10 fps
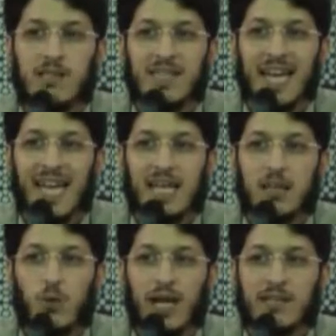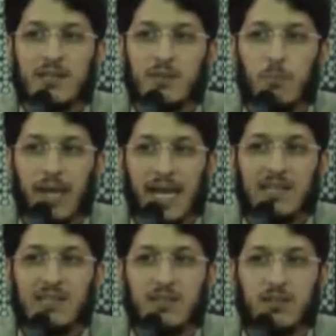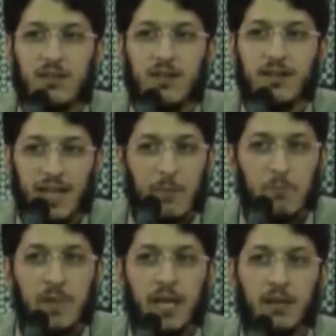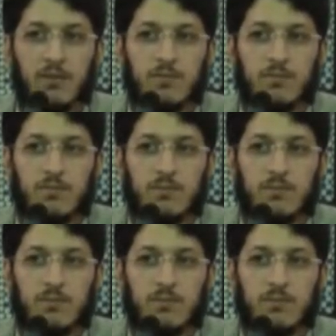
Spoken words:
He's telling the West, please keep me.